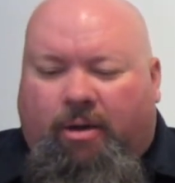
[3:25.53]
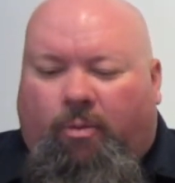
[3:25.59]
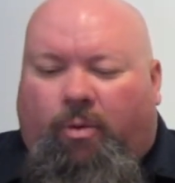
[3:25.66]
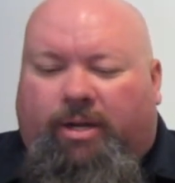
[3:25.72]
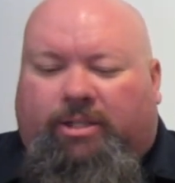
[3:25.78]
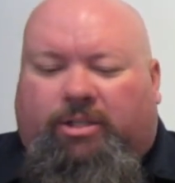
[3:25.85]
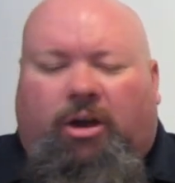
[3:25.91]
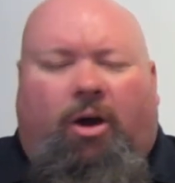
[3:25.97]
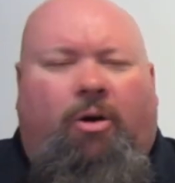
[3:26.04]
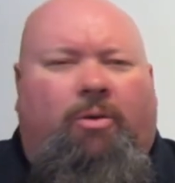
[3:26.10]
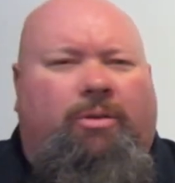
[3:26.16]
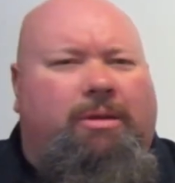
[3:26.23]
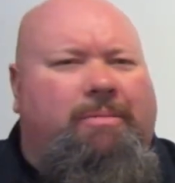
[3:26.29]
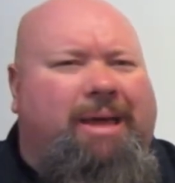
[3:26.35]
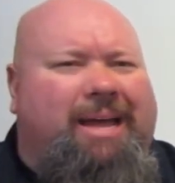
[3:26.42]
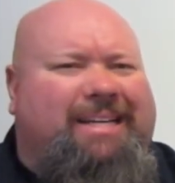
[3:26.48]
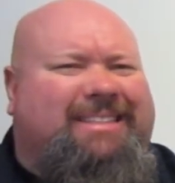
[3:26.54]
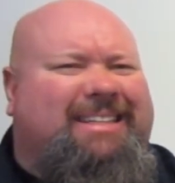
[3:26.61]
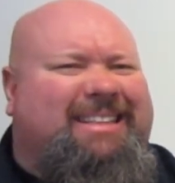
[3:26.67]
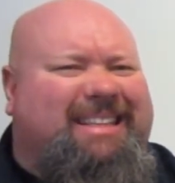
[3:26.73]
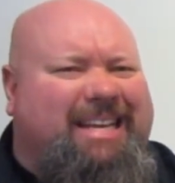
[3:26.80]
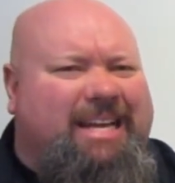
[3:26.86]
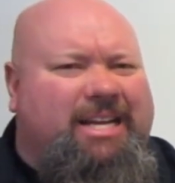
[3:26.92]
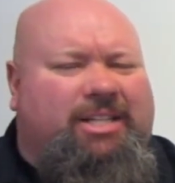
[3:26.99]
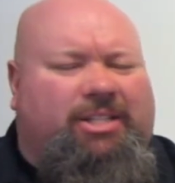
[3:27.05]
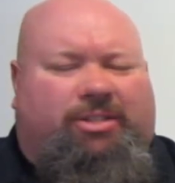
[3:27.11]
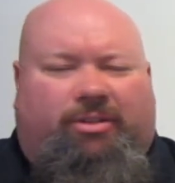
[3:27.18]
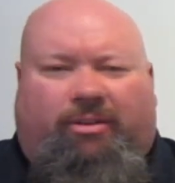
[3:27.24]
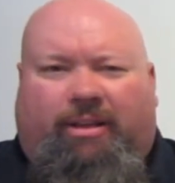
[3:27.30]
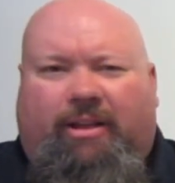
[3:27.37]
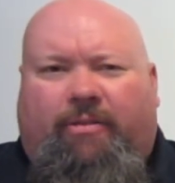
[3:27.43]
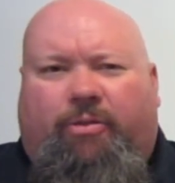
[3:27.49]
which only makes a
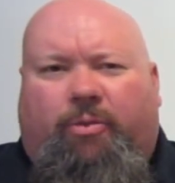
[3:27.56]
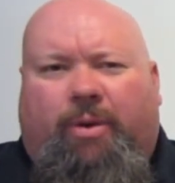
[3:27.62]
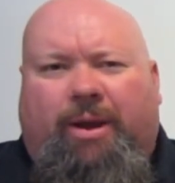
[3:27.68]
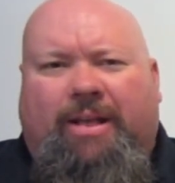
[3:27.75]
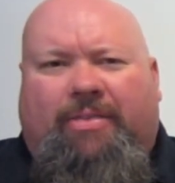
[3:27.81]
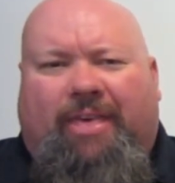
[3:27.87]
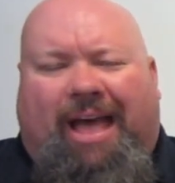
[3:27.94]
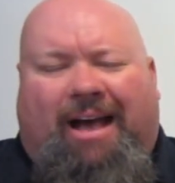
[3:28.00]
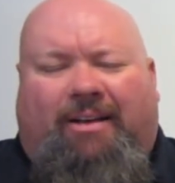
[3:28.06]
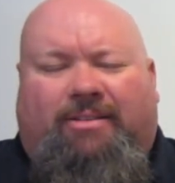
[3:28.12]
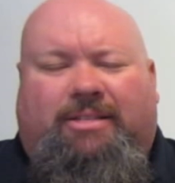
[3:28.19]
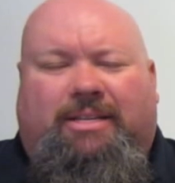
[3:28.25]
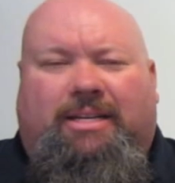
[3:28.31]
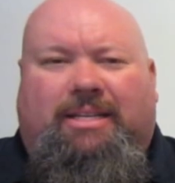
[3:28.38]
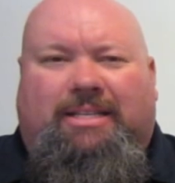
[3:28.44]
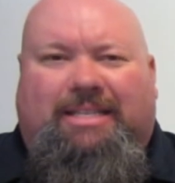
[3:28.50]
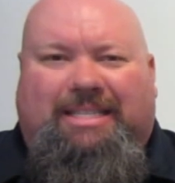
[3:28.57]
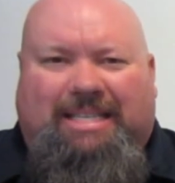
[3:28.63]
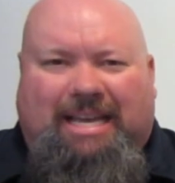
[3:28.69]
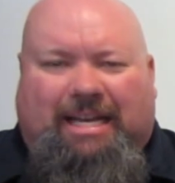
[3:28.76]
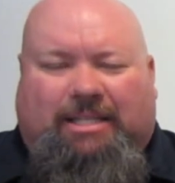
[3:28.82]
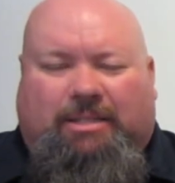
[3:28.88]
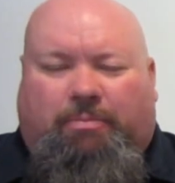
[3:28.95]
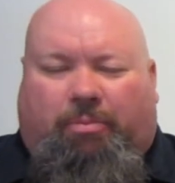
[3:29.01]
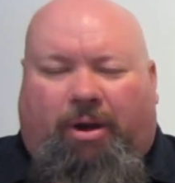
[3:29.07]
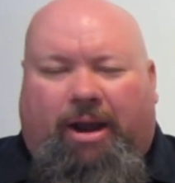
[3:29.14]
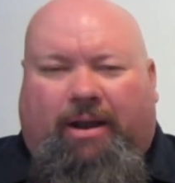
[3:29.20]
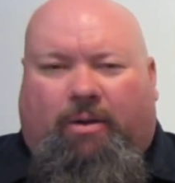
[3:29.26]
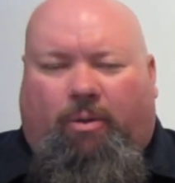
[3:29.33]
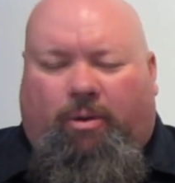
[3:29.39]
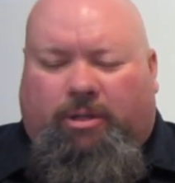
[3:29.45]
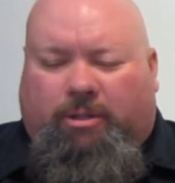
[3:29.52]
leisurely 3,006
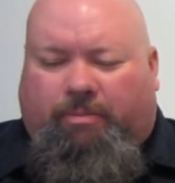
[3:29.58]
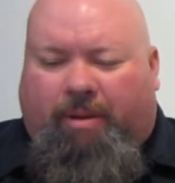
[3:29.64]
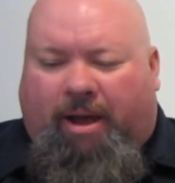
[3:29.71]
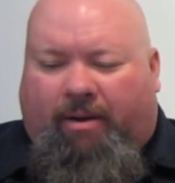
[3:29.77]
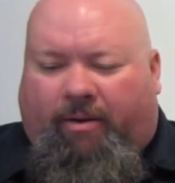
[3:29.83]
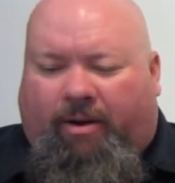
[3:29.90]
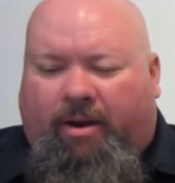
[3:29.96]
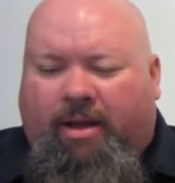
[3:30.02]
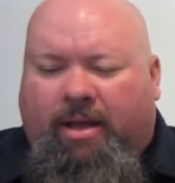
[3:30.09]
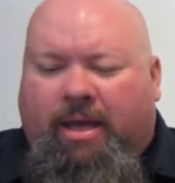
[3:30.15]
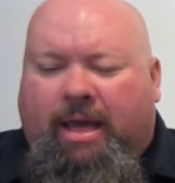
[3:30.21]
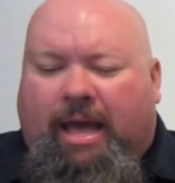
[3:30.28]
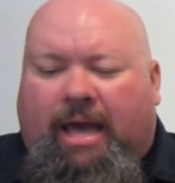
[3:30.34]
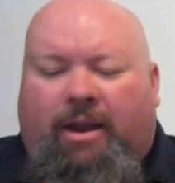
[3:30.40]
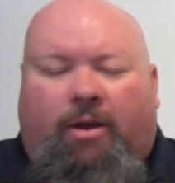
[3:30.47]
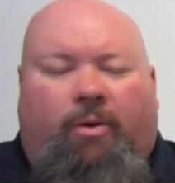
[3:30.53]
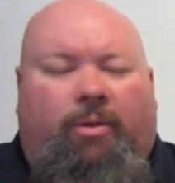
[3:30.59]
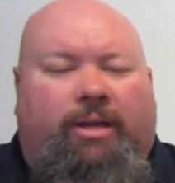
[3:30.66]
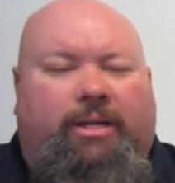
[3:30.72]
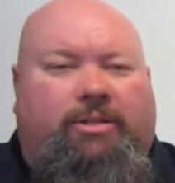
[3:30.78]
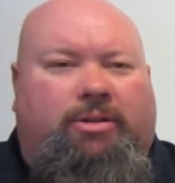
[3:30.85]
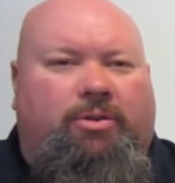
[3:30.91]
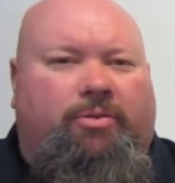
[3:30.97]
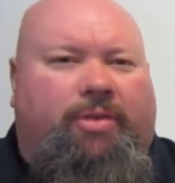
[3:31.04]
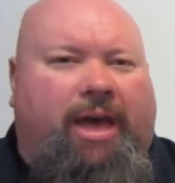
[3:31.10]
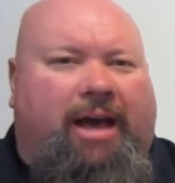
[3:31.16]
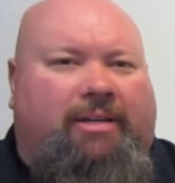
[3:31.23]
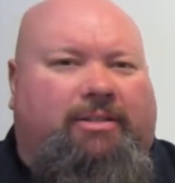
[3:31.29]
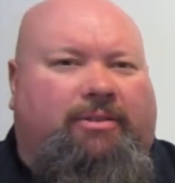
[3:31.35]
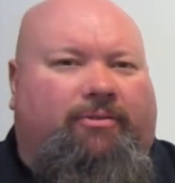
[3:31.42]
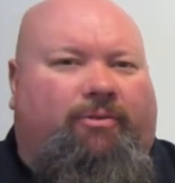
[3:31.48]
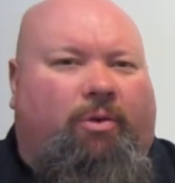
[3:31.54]
brake horsepower and only
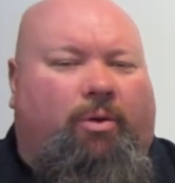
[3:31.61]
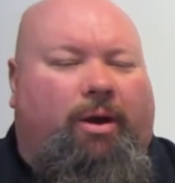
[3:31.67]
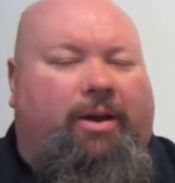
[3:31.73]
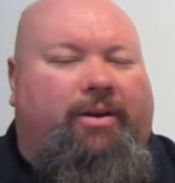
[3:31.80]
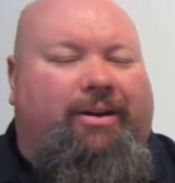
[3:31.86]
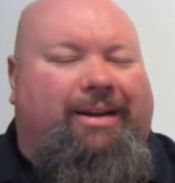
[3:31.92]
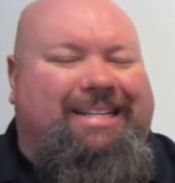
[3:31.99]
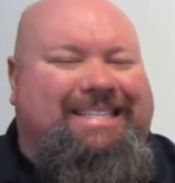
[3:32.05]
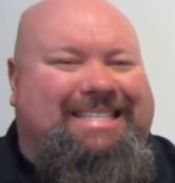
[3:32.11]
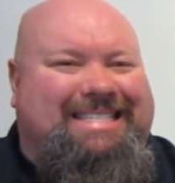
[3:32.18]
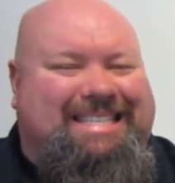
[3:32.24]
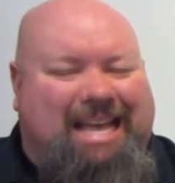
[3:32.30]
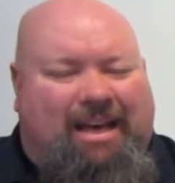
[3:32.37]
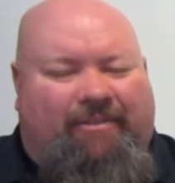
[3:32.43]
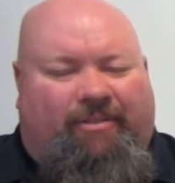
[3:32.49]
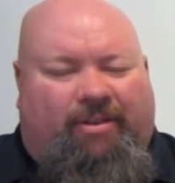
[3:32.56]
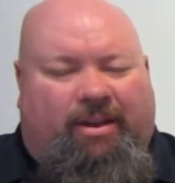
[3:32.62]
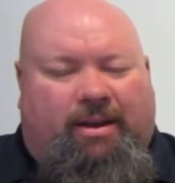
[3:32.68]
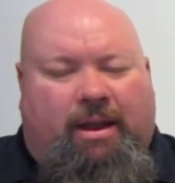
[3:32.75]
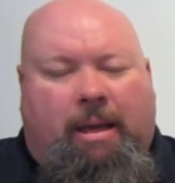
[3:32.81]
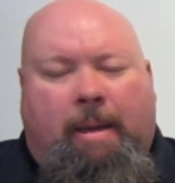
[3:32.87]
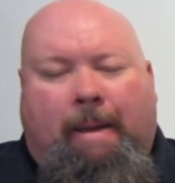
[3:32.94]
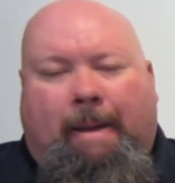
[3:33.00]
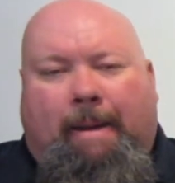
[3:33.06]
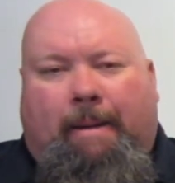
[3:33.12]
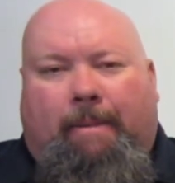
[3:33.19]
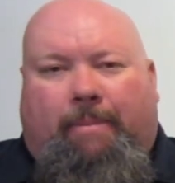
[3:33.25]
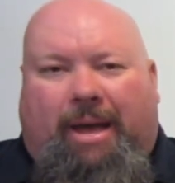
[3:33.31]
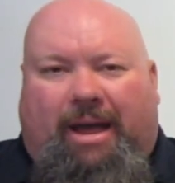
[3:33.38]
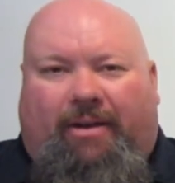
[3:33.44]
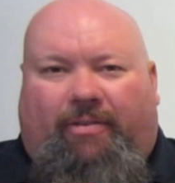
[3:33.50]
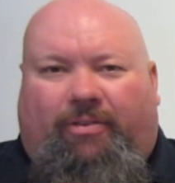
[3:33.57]
2,407
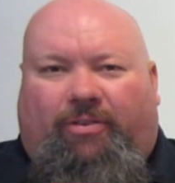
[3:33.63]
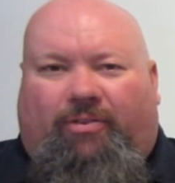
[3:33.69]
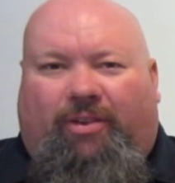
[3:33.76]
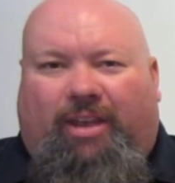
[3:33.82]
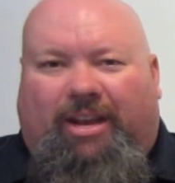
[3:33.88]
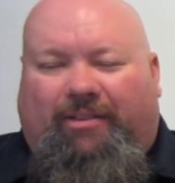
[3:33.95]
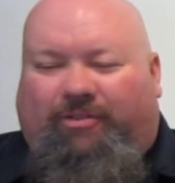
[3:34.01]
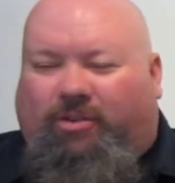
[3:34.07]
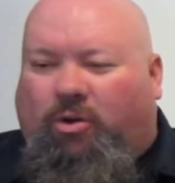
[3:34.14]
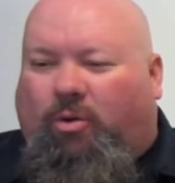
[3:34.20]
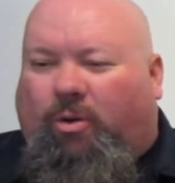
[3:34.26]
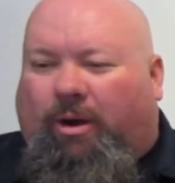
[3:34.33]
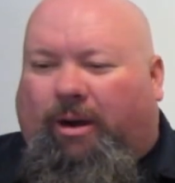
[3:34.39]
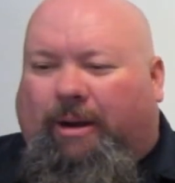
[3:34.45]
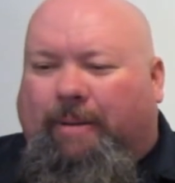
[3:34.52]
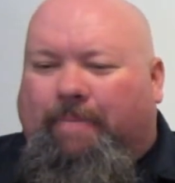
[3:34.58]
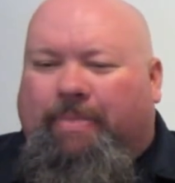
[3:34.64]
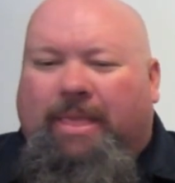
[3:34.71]
pounds-feet of torque.